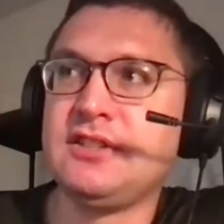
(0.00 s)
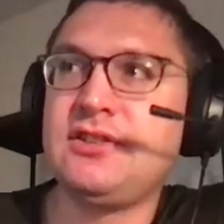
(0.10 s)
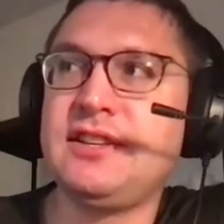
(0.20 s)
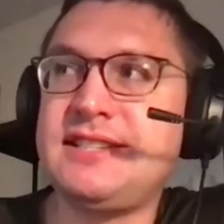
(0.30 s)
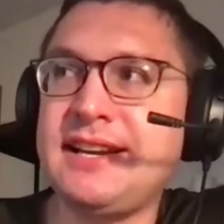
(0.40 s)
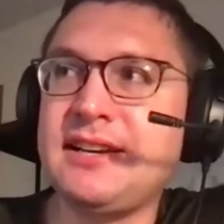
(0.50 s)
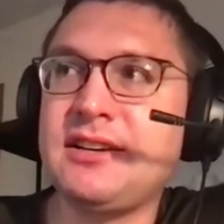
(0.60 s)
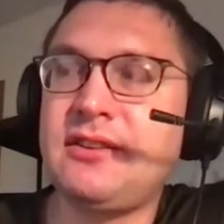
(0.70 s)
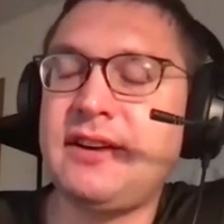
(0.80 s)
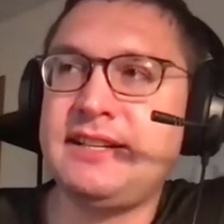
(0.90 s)
So the
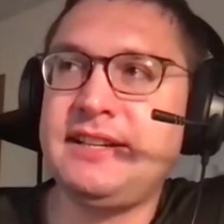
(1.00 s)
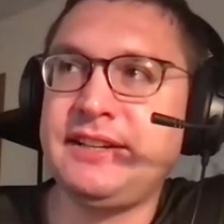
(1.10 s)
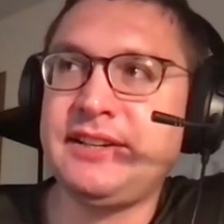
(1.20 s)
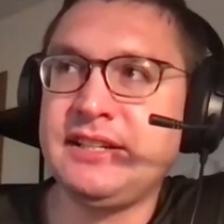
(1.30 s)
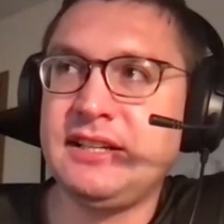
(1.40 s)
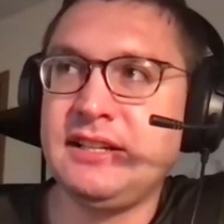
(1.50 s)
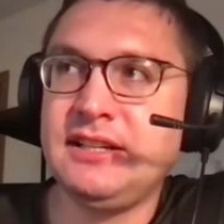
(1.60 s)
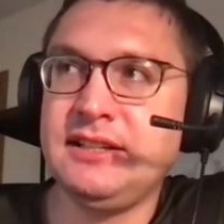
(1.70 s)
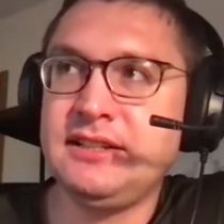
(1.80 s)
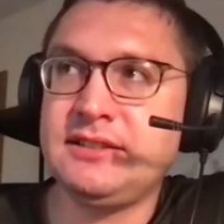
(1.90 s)
second criterion
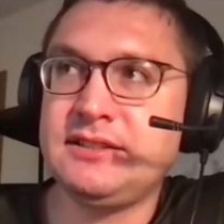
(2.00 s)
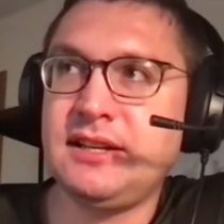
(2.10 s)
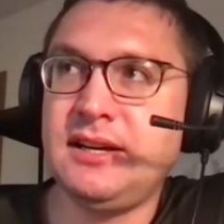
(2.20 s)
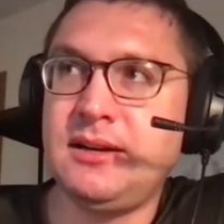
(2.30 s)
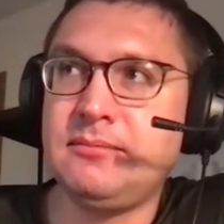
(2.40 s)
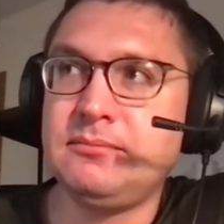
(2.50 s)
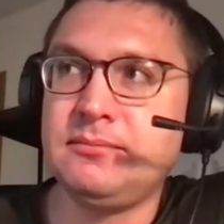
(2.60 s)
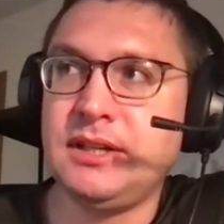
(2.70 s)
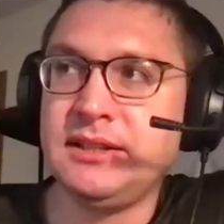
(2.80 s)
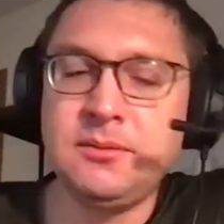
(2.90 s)
is
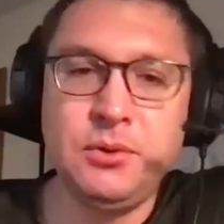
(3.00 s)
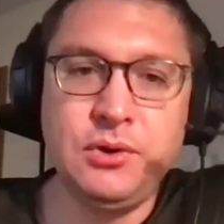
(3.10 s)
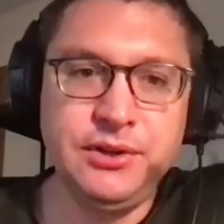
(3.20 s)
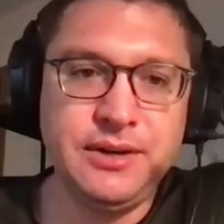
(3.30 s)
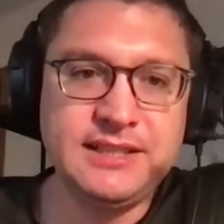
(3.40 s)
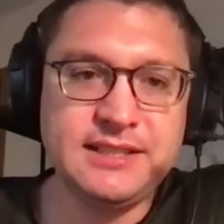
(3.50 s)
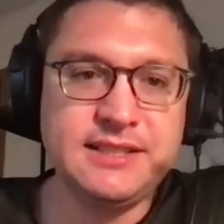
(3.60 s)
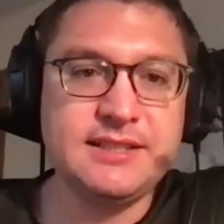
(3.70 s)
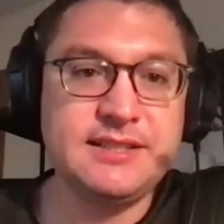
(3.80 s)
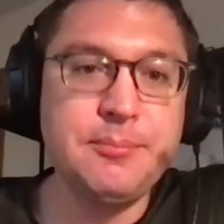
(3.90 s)
um, a little more nuanced. It
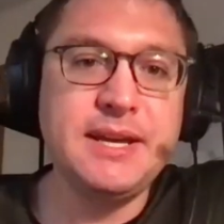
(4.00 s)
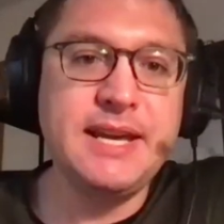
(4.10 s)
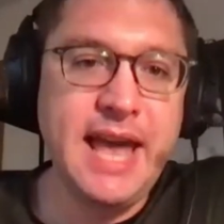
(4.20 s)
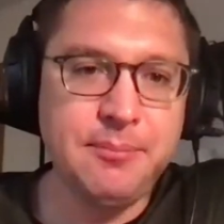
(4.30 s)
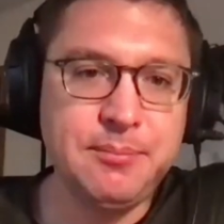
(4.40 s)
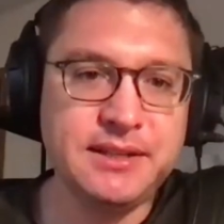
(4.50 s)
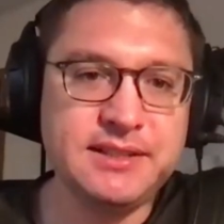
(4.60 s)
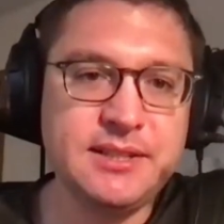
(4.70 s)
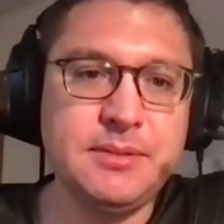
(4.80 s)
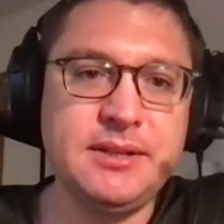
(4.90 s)
says something
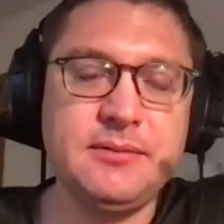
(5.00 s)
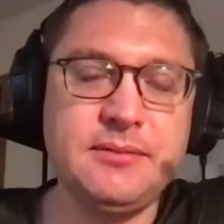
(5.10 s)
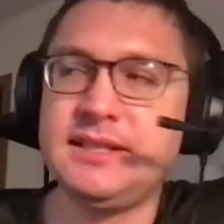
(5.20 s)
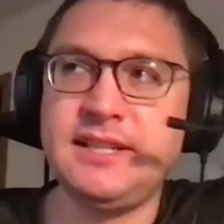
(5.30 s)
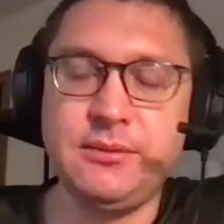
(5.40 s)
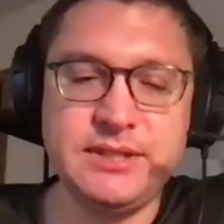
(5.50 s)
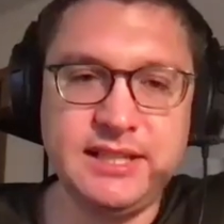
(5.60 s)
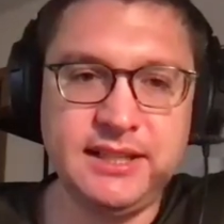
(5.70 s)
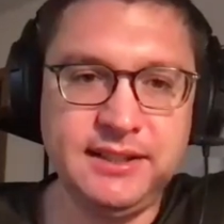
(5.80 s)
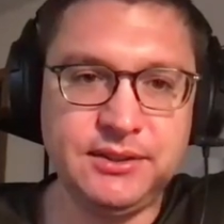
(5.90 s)
happened, somebody, let's say, was
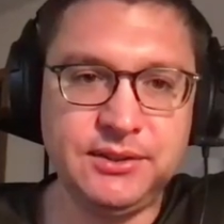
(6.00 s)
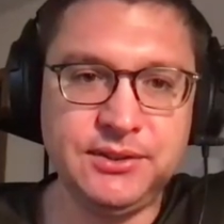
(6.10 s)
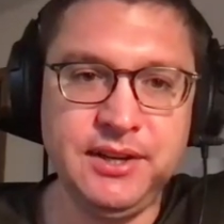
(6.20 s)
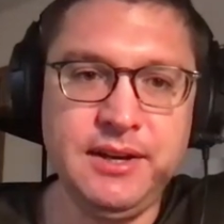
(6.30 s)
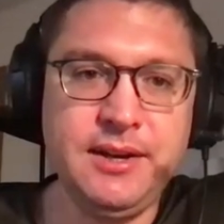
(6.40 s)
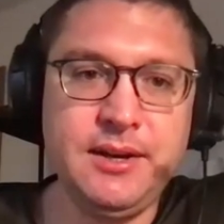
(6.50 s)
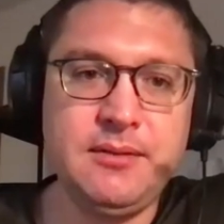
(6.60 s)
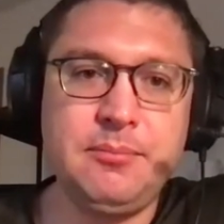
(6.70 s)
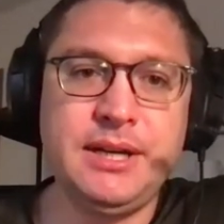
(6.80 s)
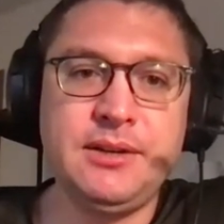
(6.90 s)
healed,
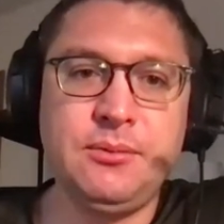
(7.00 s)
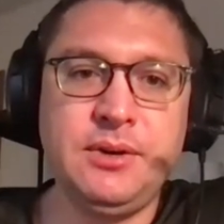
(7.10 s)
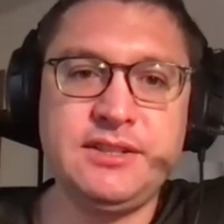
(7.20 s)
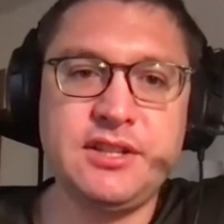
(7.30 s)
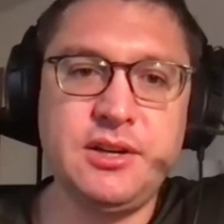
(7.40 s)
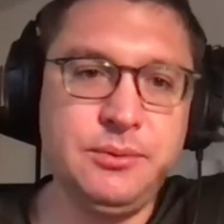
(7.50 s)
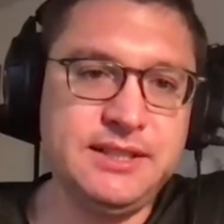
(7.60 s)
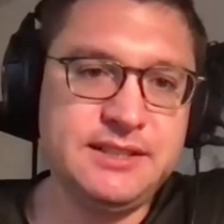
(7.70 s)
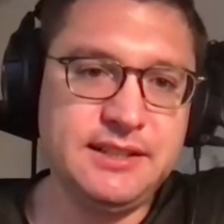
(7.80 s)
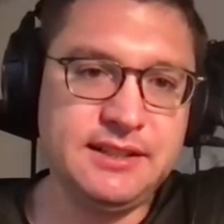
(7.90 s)
but it was
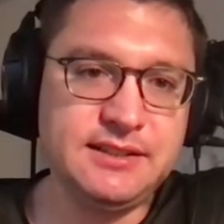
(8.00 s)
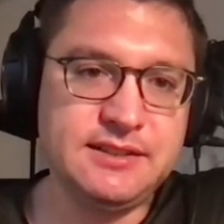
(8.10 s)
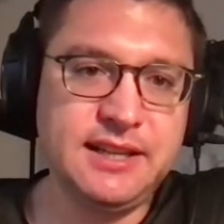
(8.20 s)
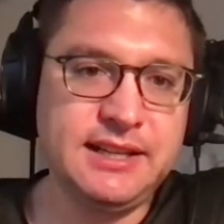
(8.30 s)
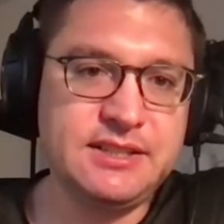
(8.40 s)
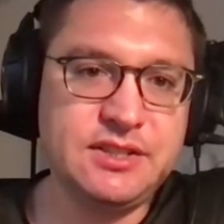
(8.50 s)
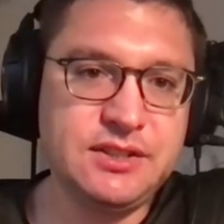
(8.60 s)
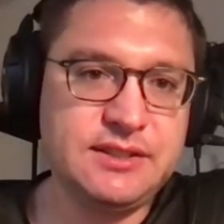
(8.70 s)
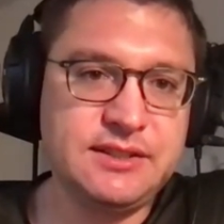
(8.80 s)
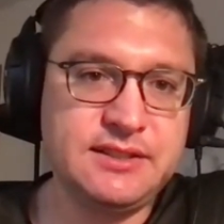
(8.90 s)
coincidence. Like it's
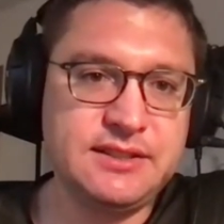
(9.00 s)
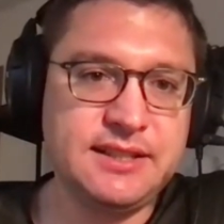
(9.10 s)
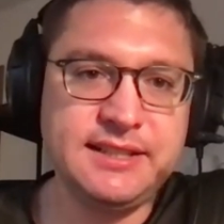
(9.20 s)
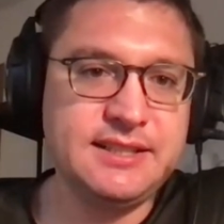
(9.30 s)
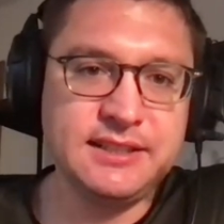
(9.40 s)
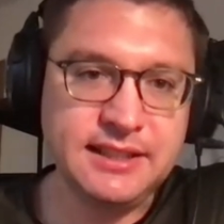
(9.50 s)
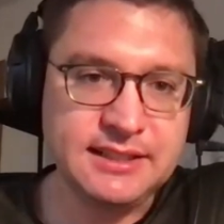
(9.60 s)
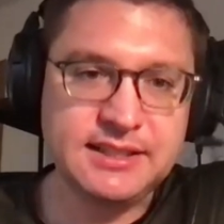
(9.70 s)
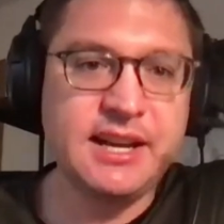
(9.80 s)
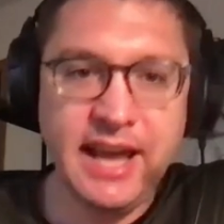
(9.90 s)
just statistically,
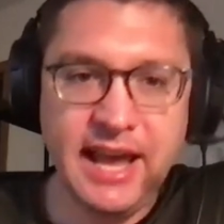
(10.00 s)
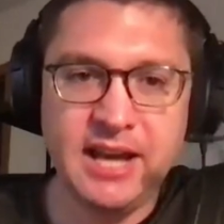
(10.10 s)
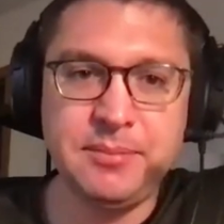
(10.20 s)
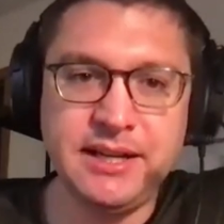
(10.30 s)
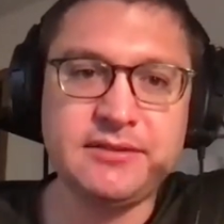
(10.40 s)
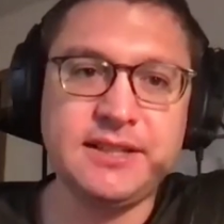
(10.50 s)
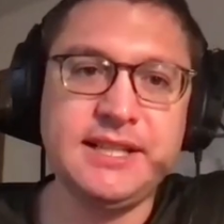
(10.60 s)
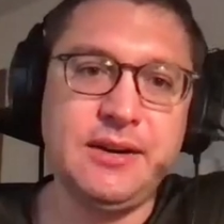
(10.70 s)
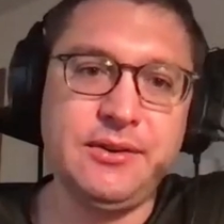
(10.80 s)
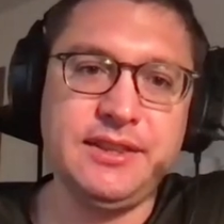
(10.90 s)
it's going to happen every
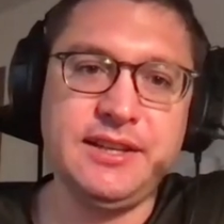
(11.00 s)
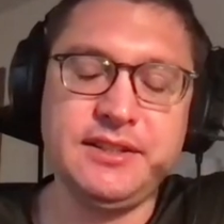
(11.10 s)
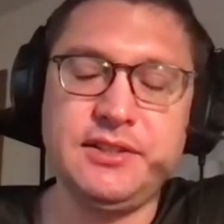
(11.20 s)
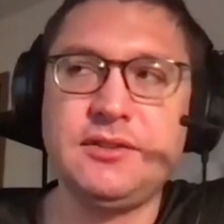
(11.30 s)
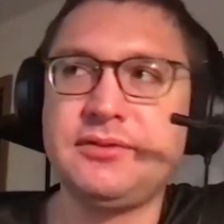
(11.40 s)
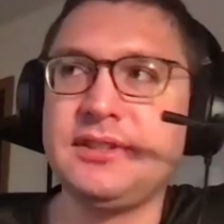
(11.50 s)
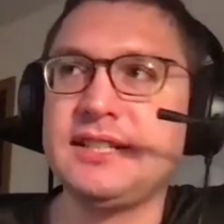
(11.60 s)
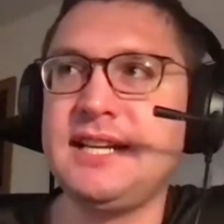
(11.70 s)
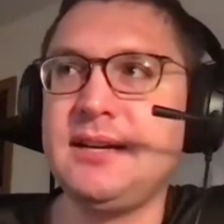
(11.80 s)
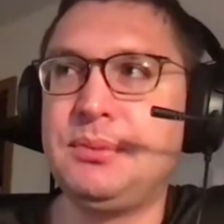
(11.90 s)
now and then. You know, for
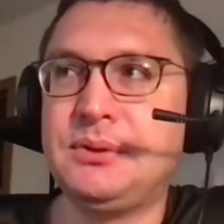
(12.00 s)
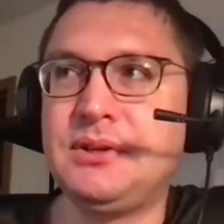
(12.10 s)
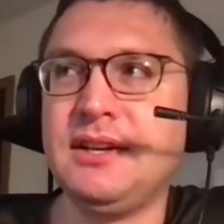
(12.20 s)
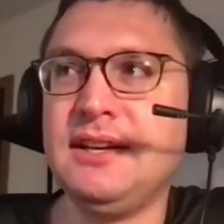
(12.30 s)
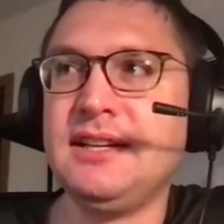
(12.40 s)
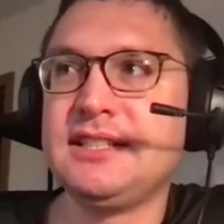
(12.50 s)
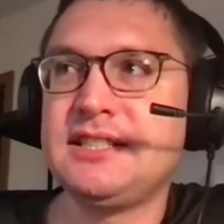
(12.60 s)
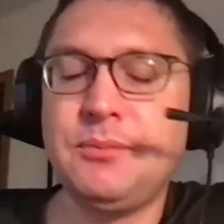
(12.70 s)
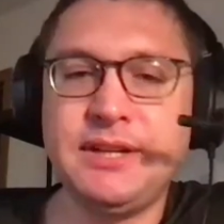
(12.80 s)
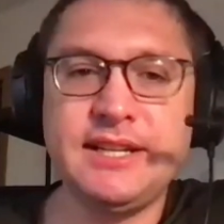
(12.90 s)
example,
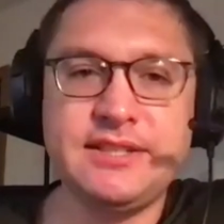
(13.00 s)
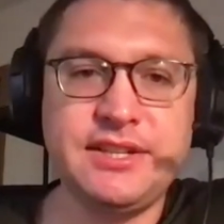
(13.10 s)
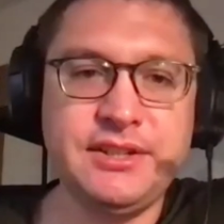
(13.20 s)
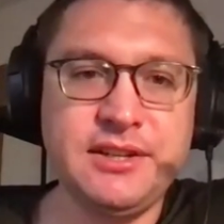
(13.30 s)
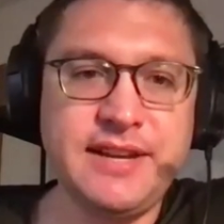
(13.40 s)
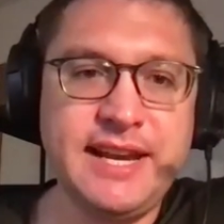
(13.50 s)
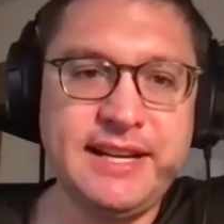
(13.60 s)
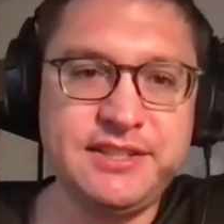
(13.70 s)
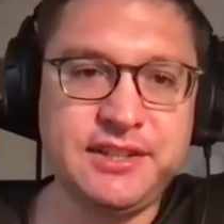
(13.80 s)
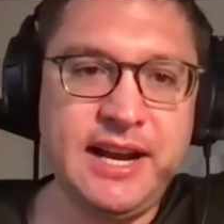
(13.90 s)
someone gets cured of
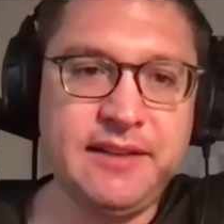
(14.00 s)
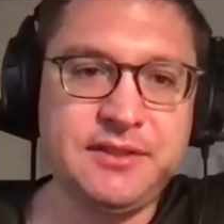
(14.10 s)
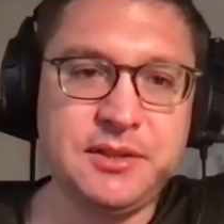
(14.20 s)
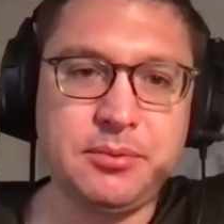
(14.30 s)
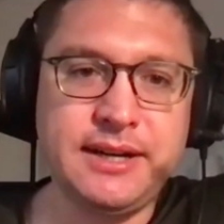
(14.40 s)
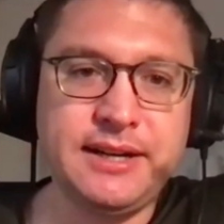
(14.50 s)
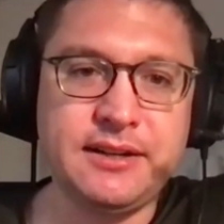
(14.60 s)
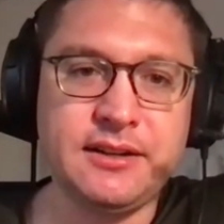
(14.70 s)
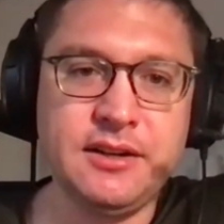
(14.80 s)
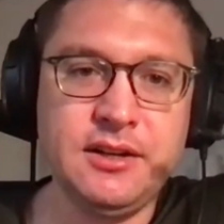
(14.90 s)
cancer after
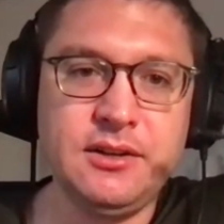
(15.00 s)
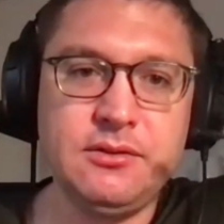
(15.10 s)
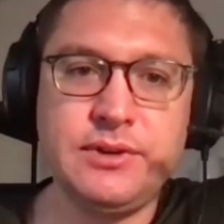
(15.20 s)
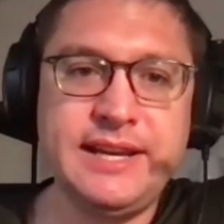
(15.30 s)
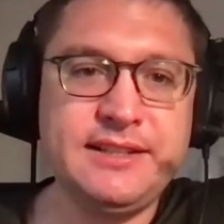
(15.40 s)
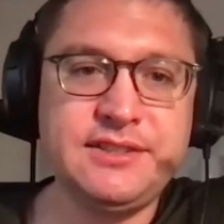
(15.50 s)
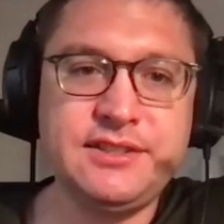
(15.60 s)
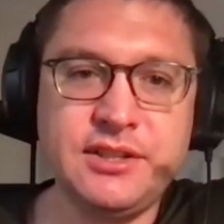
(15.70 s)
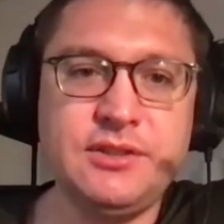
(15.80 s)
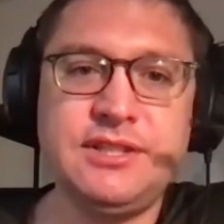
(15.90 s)
prayer. Well,
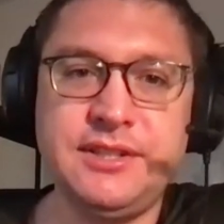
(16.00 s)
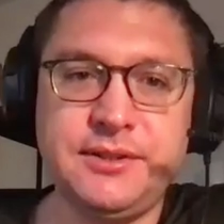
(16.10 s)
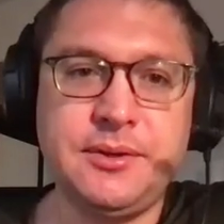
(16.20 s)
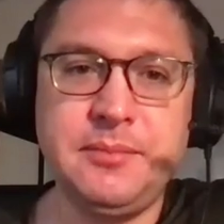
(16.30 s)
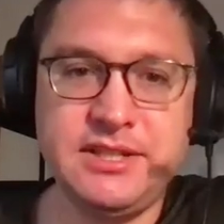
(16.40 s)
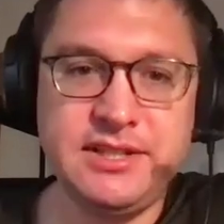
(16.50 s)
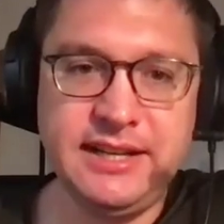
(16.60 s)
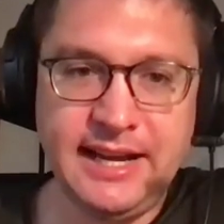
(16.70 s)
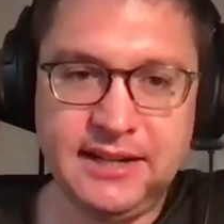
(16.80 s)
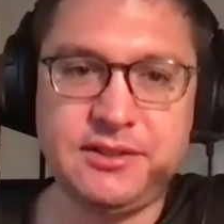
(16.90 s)
cancer goes into
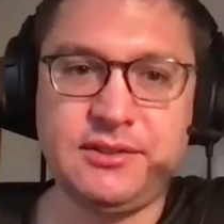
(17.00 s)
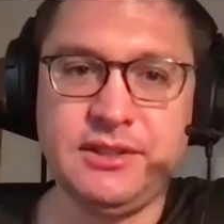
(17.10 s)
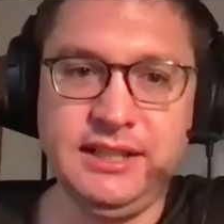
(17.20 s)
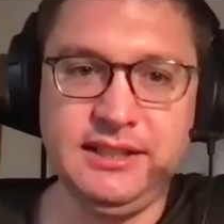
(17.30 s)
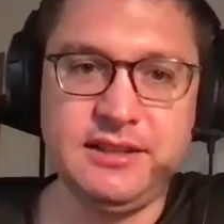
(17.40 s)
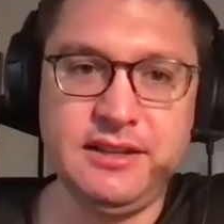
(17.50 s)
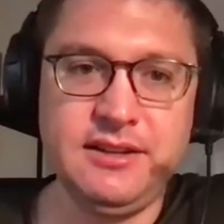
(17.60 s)
remission naturally.